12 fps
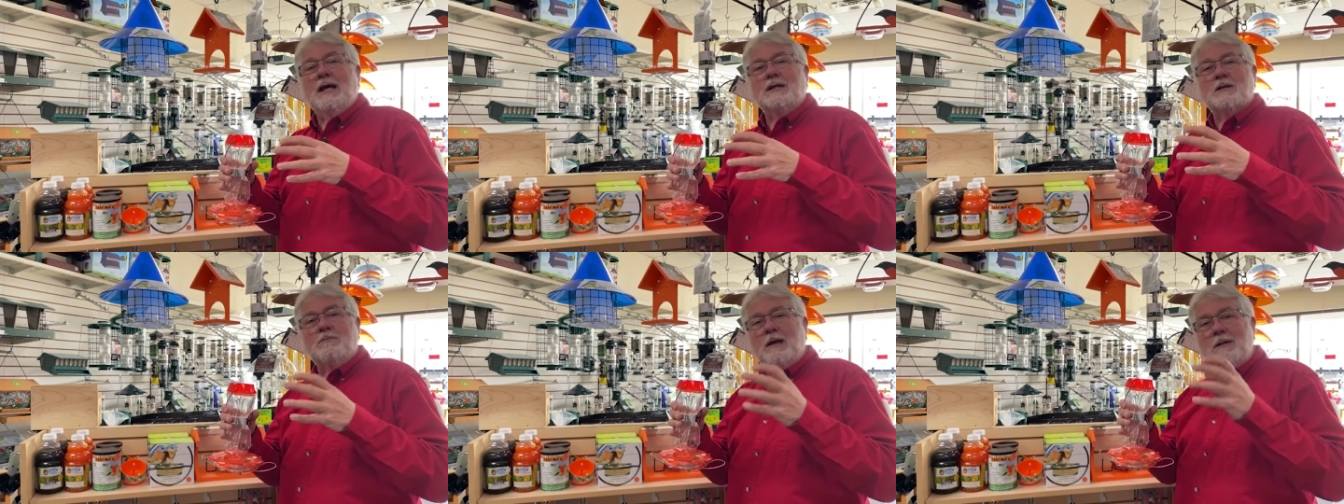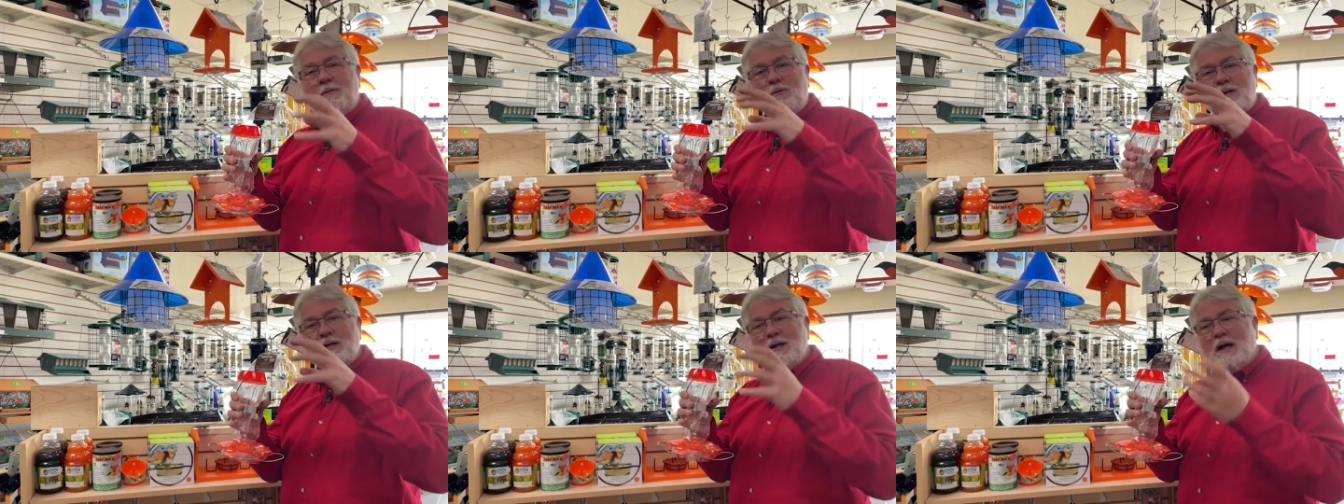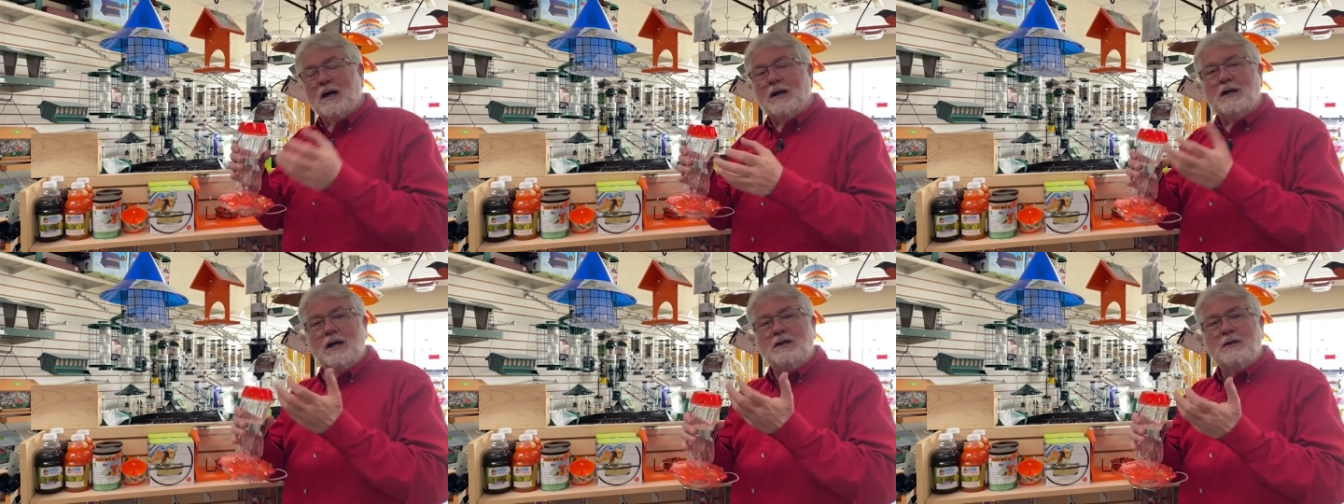And so people would
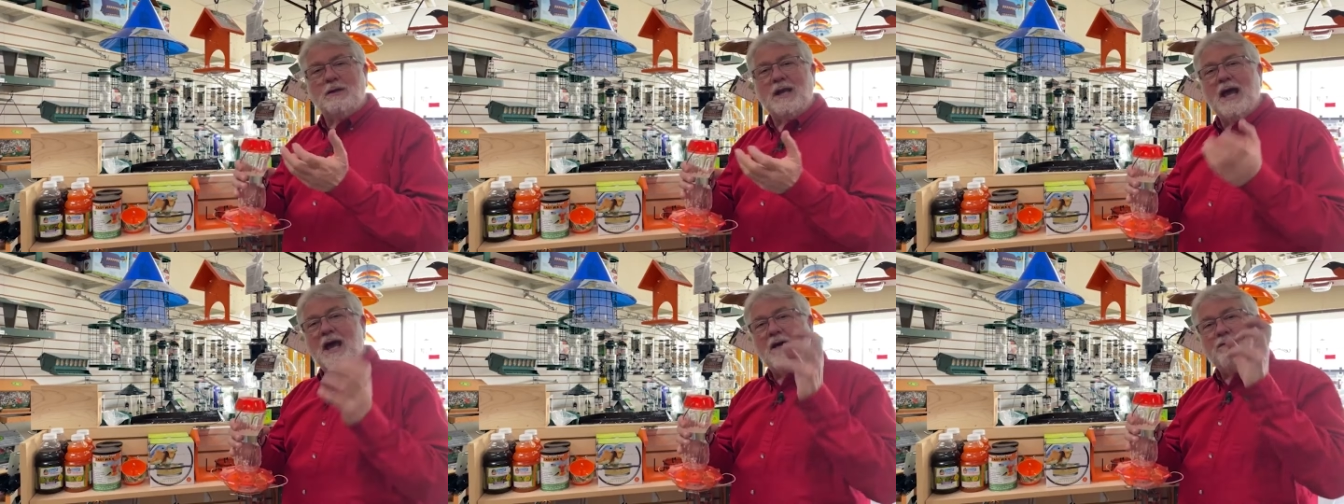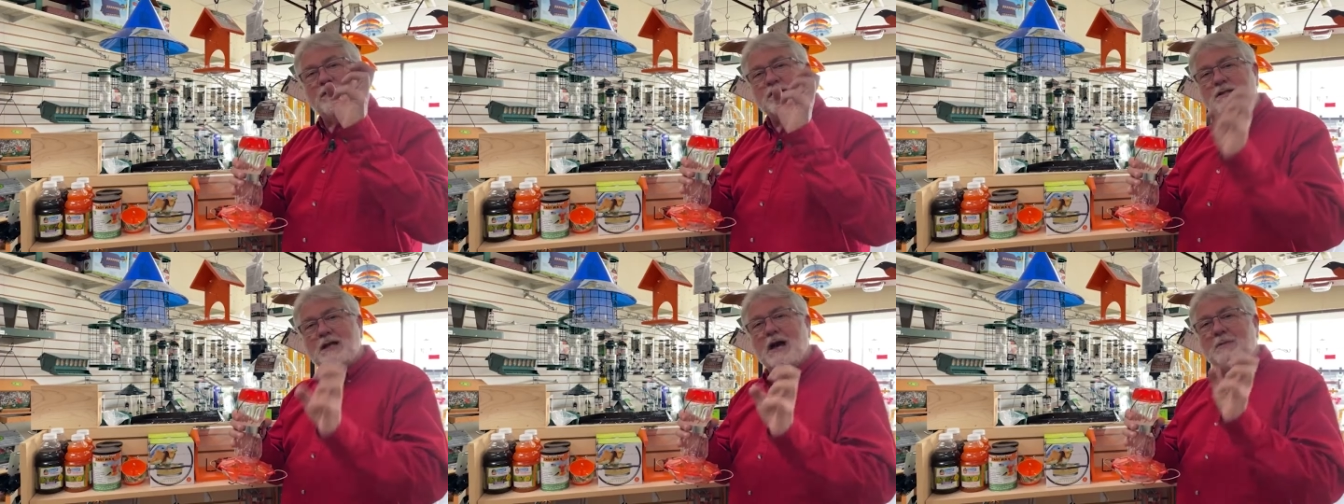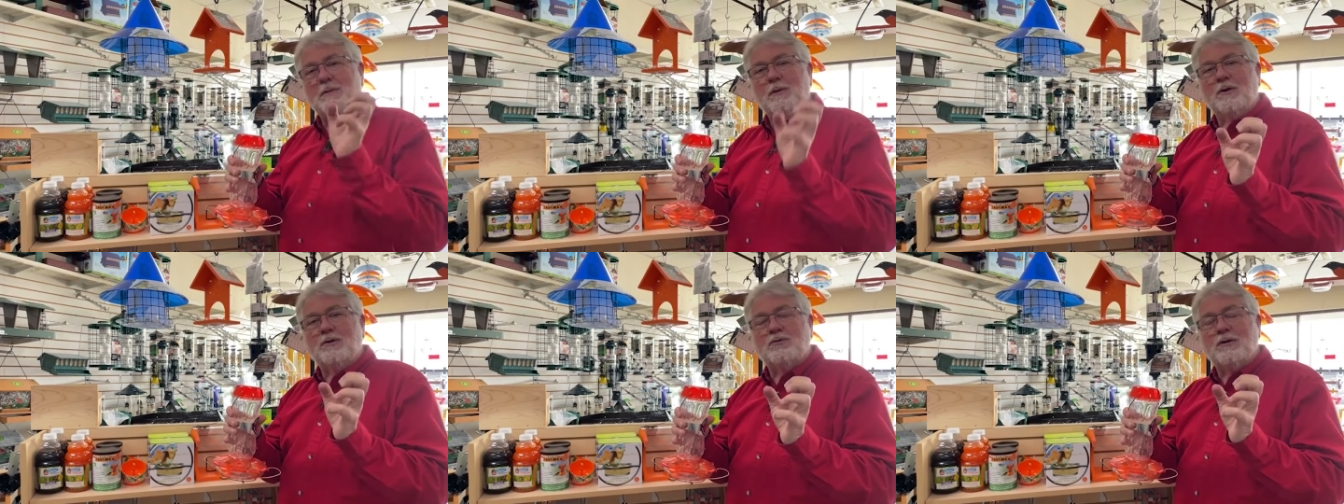cut them in half and stab them
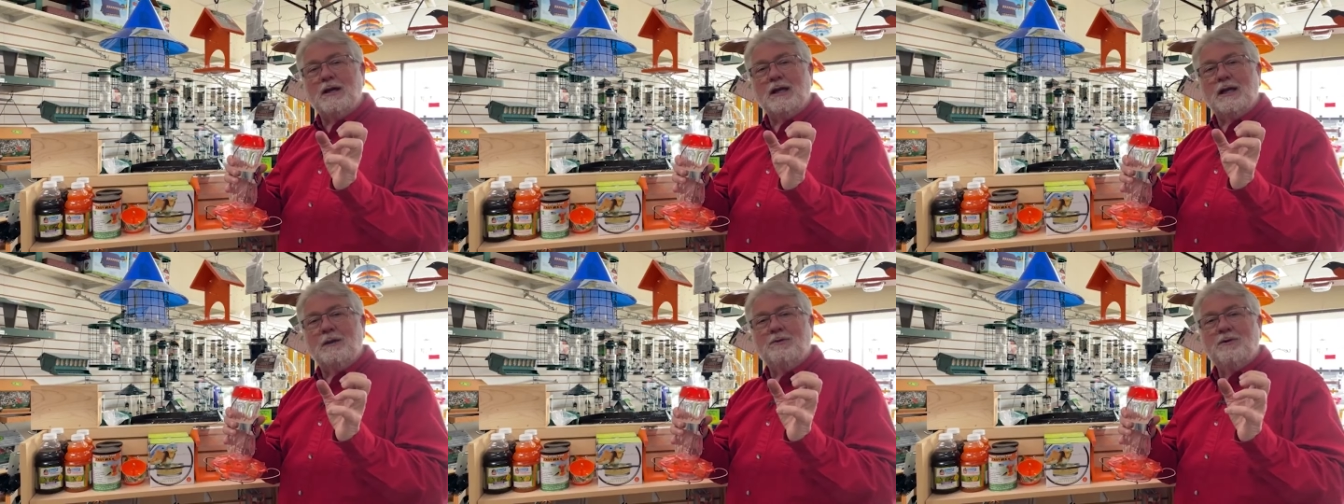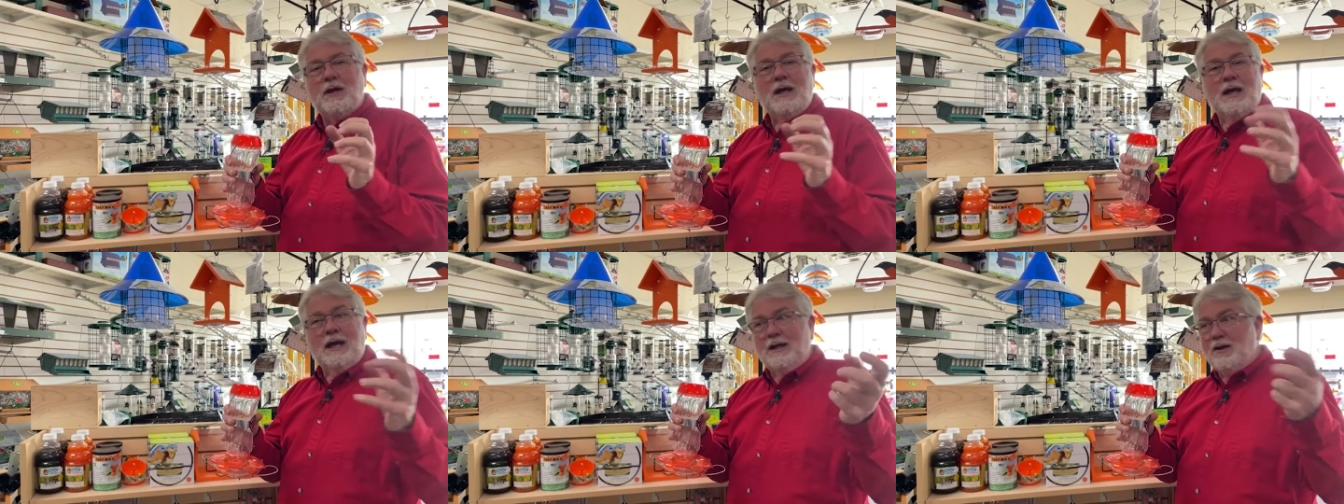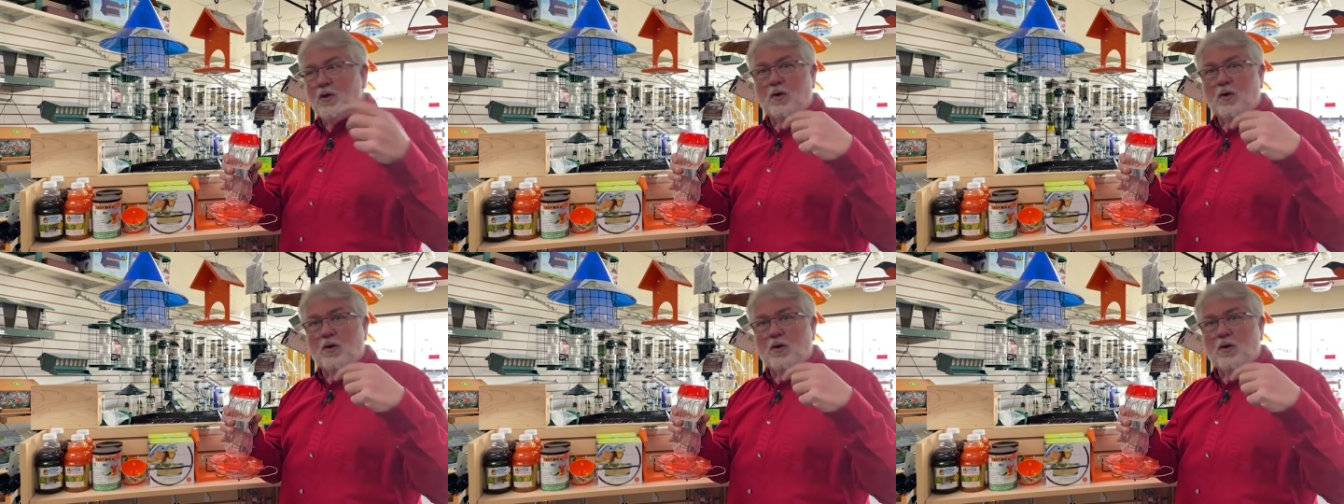on tree limbs, and the